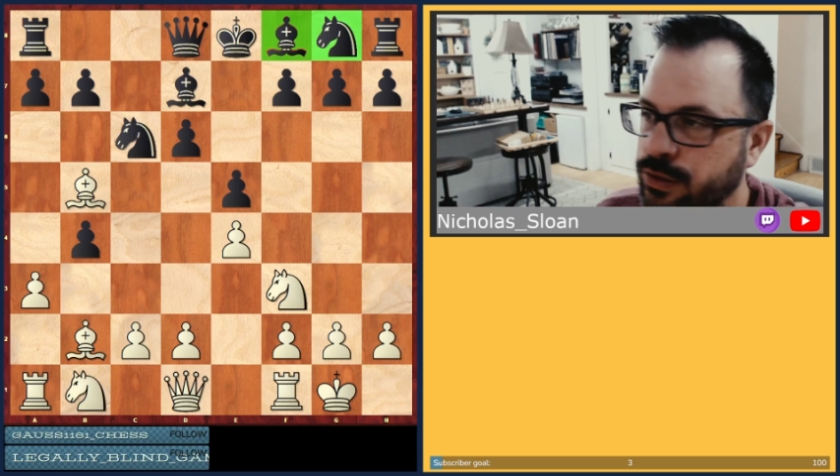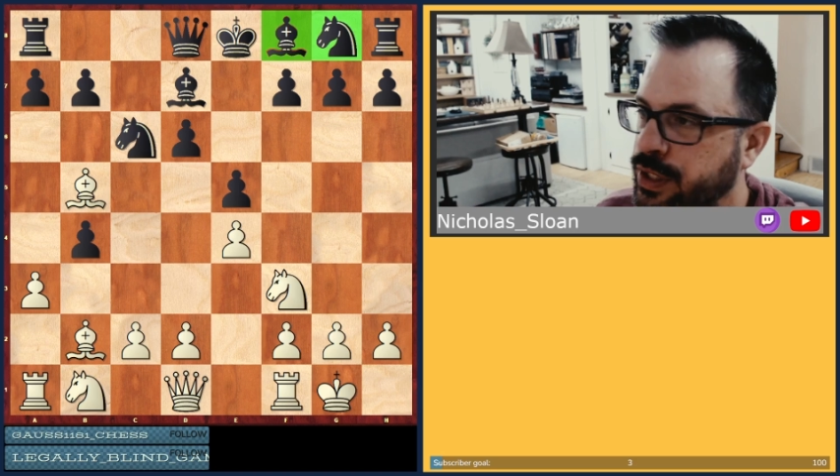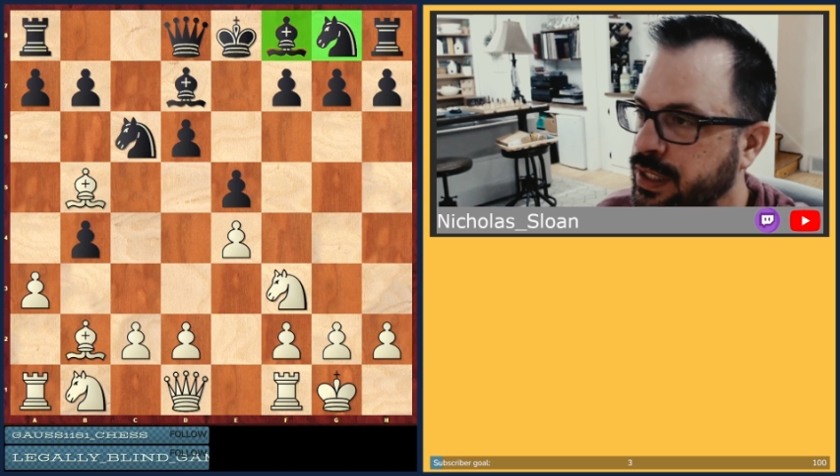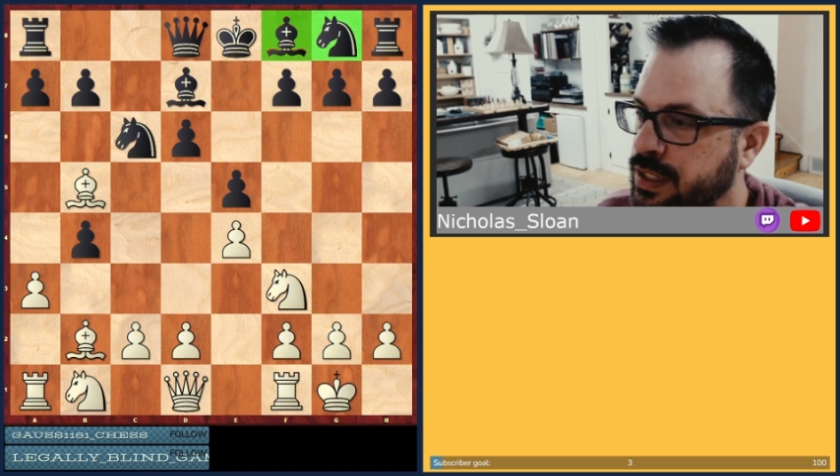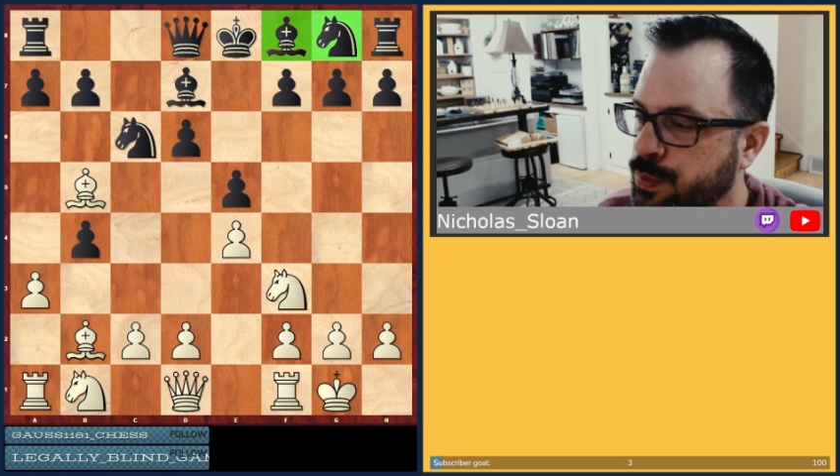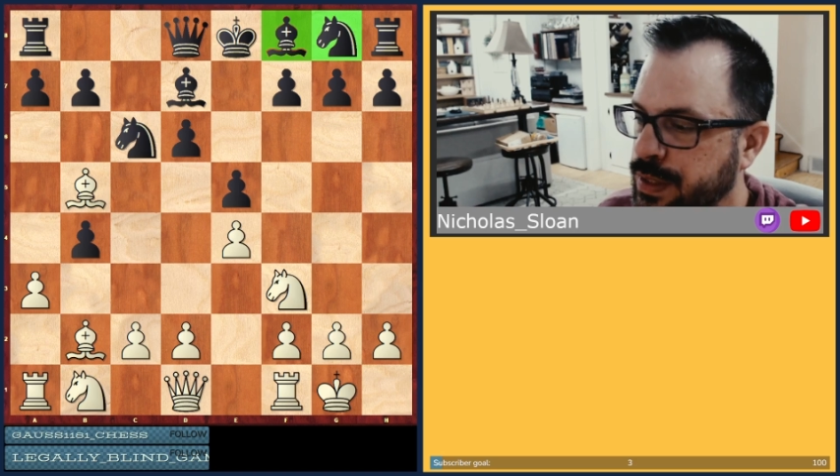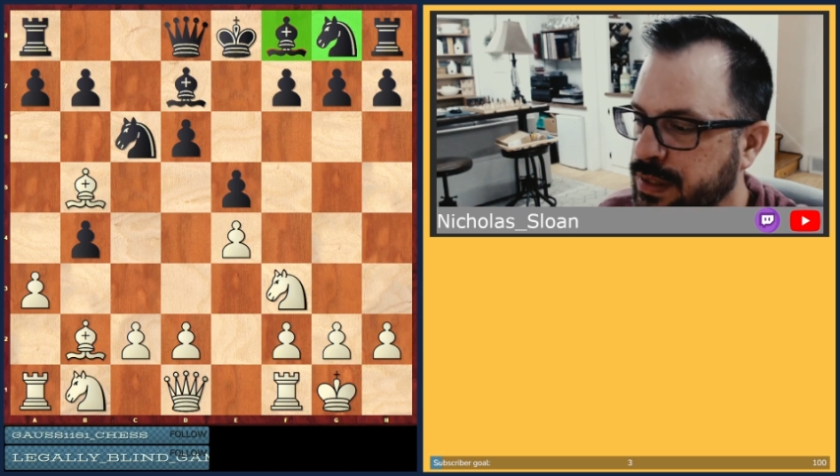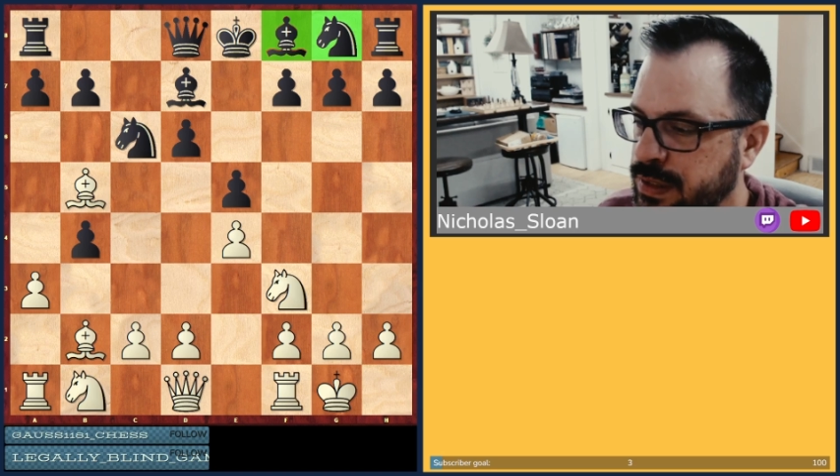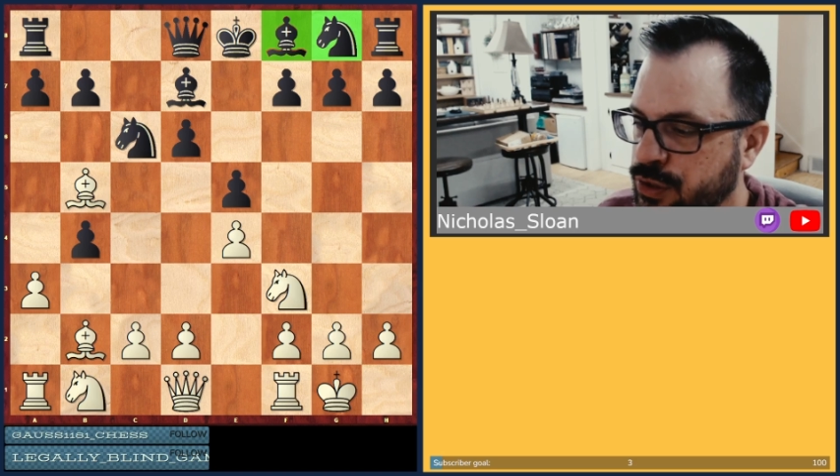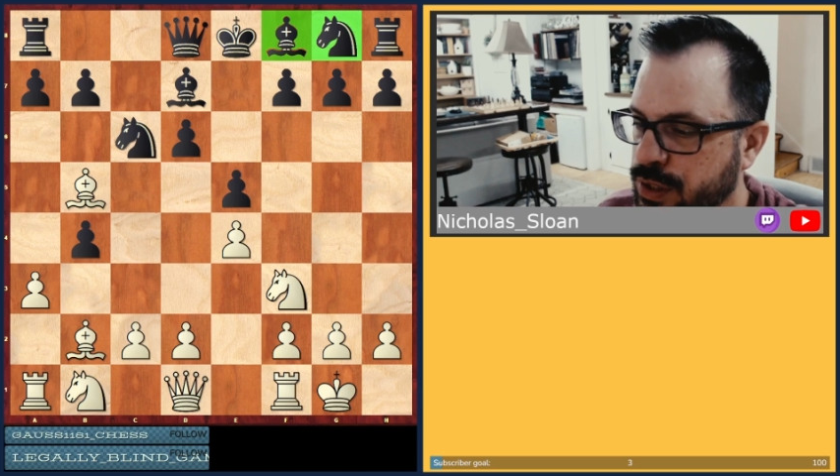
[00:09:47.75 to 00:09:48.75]
Look at these
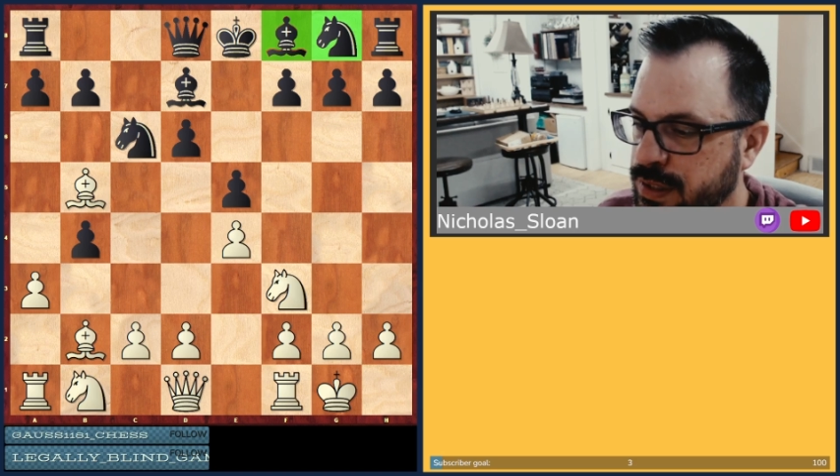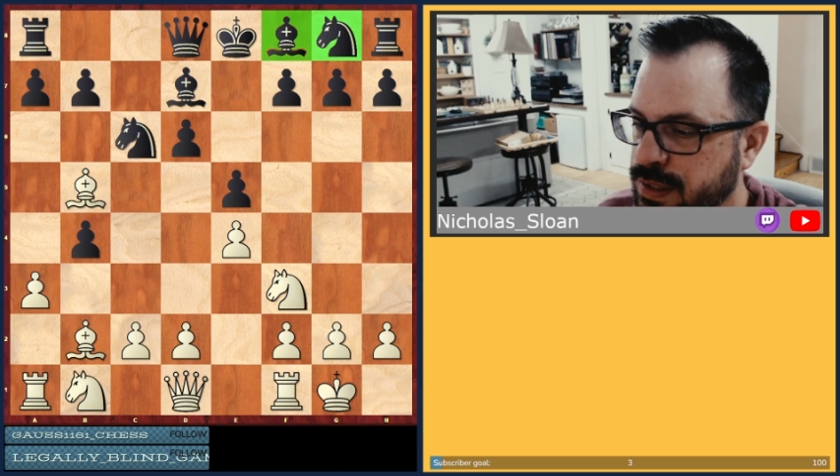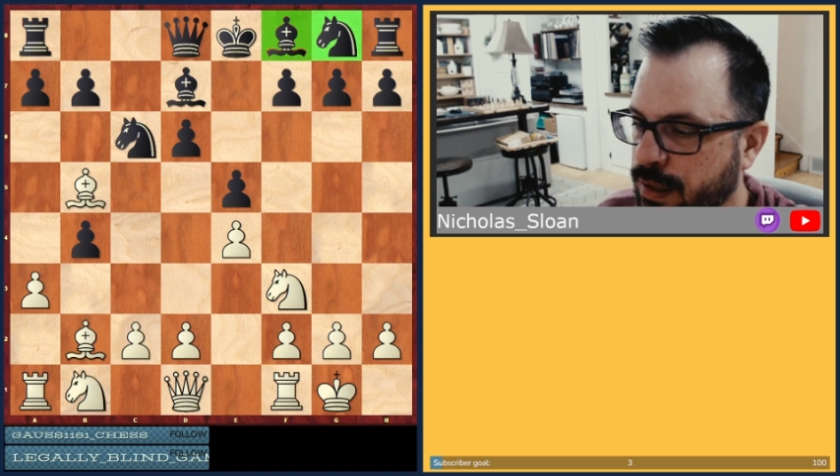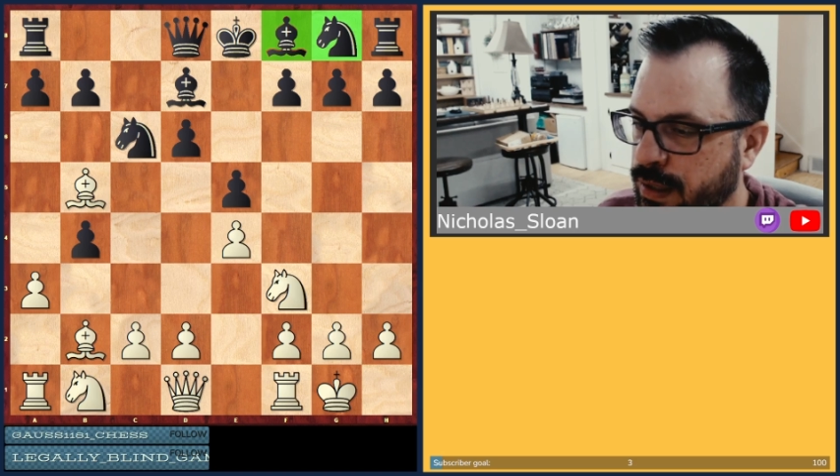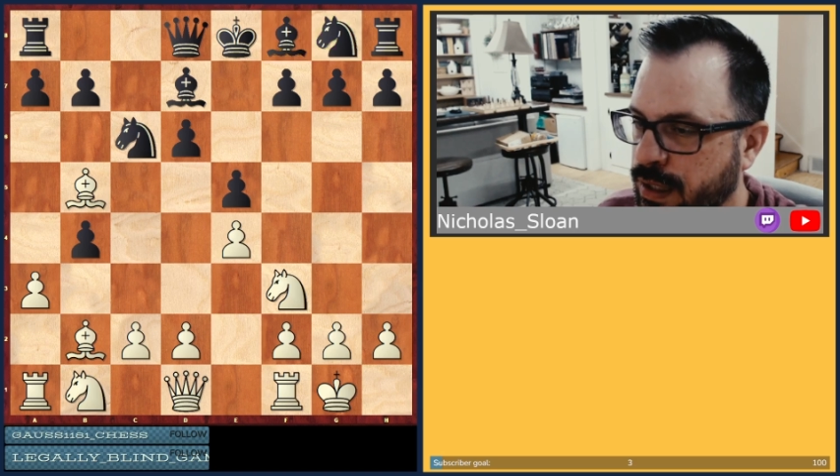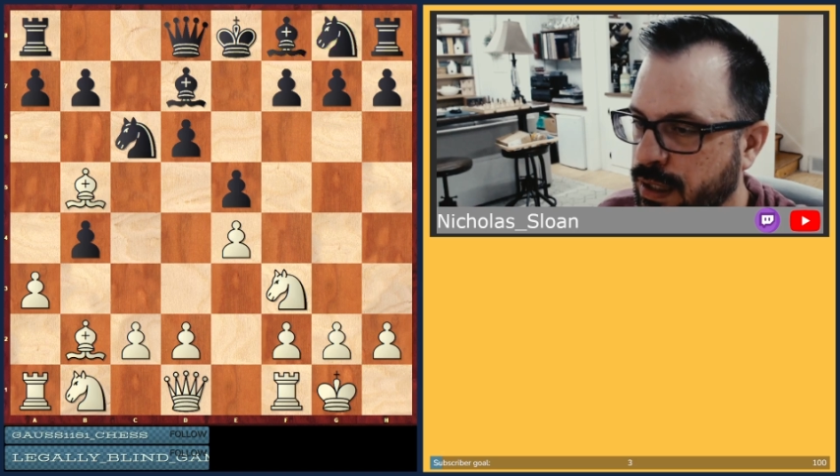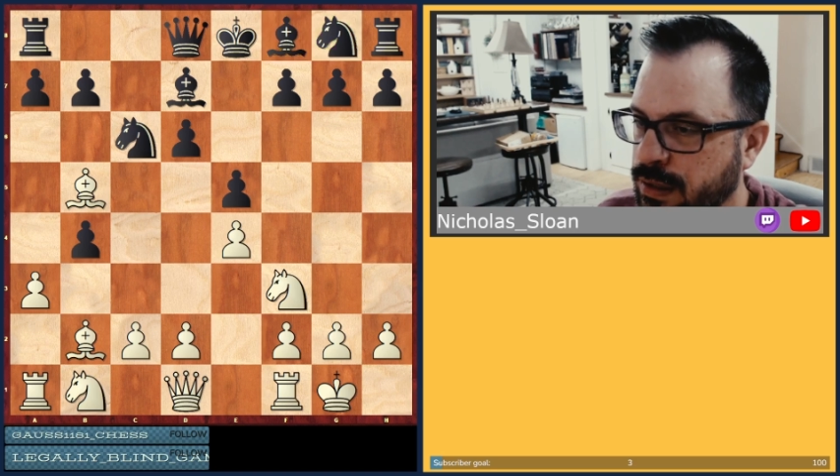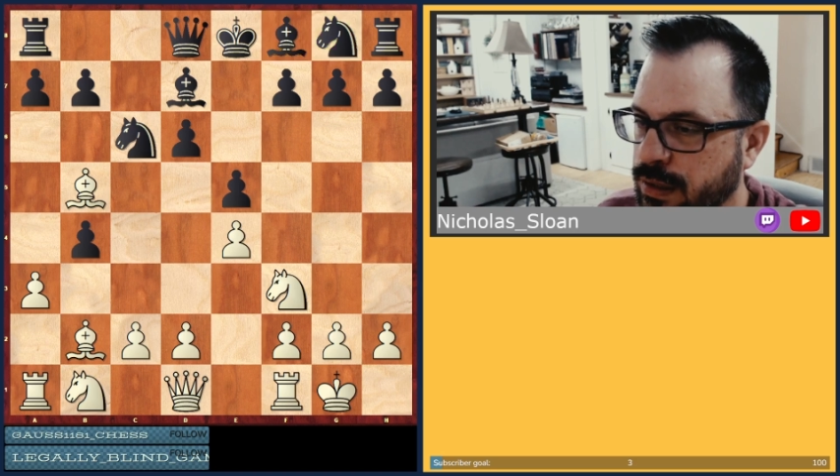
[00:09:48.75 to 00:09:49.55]
pieces just stuck here.